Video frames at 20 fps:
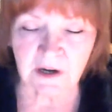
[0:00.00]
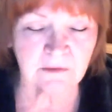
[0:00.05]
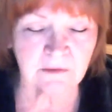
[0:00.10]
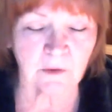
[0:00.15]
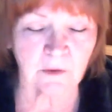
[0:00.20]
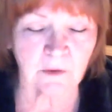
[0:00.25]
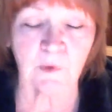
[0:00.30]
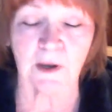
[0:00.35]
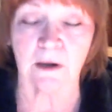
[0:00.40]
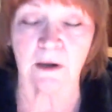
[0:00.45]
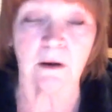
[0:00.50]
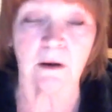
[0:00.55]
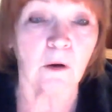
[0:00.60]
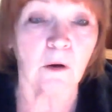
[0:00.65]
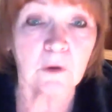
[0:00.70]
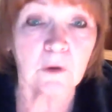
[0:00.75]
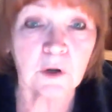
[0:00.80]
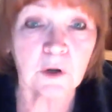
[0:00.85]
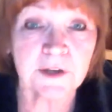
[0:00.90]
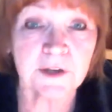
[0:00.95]

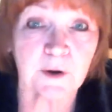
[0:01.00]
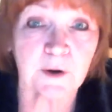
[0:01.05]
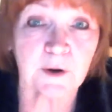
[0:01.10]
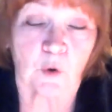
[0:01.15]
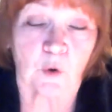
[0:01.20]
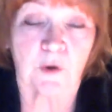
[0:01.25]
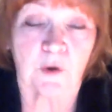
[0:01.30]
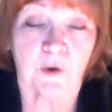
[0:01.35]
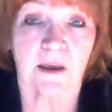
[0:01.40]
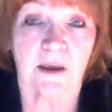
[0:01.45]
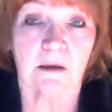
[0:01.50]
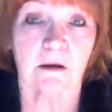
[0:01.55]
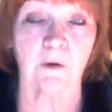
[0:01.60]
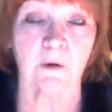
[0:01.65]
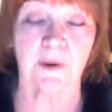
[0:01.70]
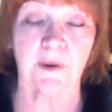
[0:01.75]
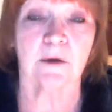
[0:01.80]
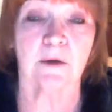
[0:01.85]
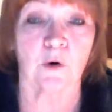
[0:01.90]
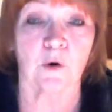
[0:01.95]
Well, look at Courtney.
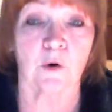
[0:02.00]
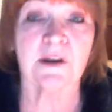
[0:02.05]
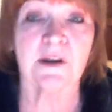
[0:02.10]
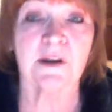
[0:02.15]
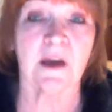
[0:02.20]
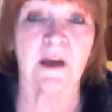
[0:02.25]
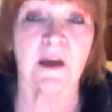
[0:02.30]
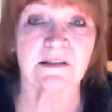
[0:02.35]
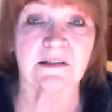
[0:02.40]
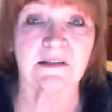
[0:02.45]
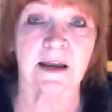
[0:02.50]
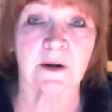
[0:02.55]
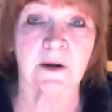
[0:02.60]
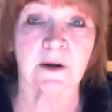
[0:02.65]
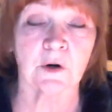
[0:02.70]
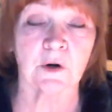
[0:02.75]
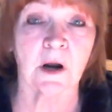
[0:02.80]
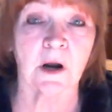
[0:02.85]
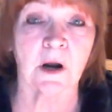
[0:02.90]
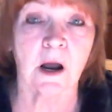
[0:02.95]
Okay, Courtney
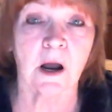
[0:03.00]
Alexander.